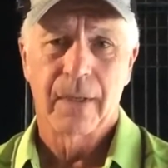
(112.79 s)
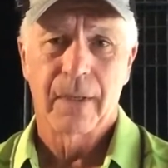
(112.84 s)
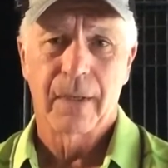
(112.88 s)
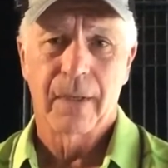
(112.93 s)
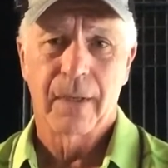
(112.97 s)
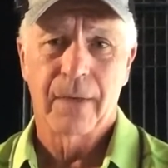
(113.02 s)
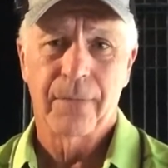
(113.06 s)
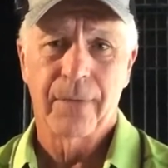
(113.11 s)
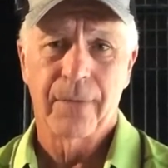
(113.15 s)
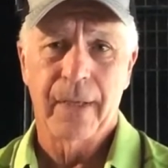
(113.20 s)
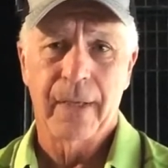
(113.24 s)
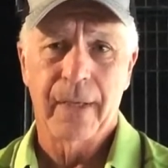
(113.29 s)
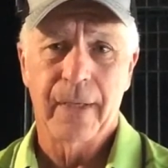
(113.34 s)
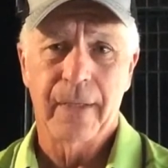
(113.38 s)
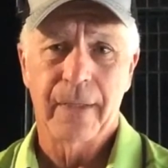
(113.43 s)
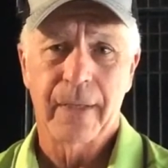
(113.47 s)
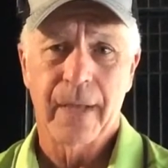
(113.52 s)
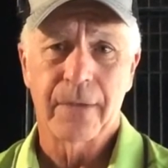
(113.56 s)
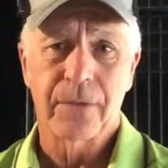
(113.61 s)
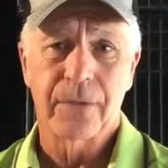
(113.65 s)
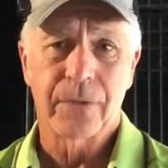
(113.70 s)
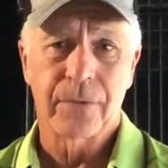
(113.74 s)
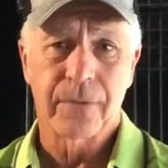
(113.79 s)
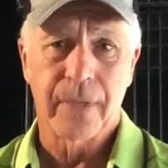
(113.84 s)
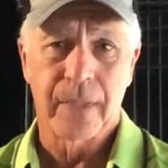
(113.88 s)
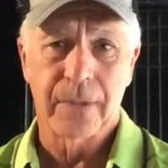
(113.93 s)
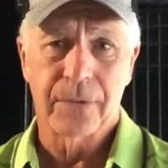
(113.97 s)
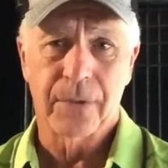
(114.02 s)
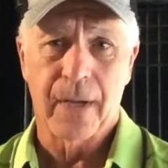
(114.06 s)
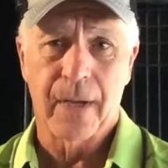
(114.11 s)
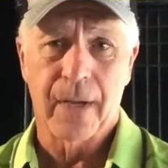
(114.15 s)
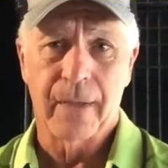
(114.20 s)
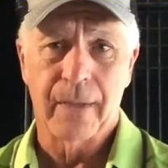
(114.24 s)
of a nitrogen
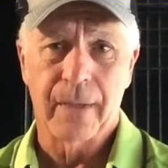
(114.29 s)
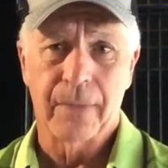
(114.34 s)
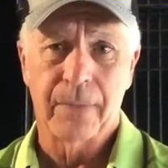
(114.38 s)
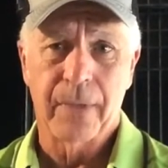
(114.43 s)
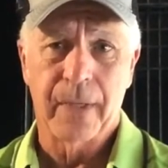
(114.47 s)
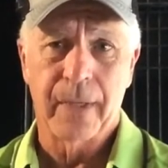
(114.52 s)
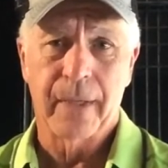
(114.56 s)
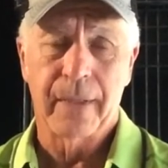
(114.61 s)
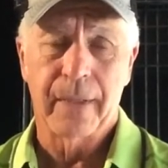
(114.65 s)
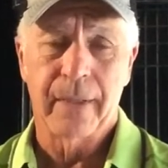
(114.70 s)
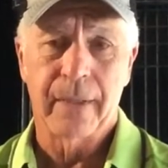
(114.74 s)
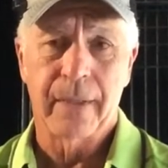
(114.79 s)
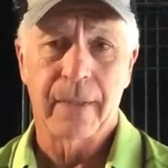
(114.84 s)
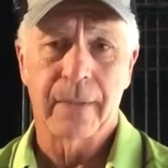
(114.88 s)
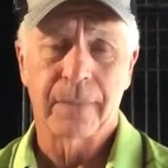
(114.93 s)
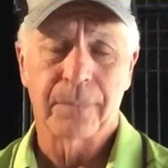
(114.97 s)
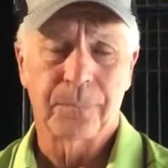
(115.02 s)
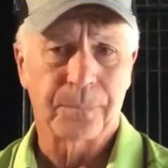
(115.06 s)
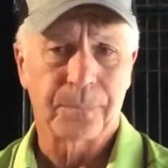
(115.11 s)
rate trial that we had here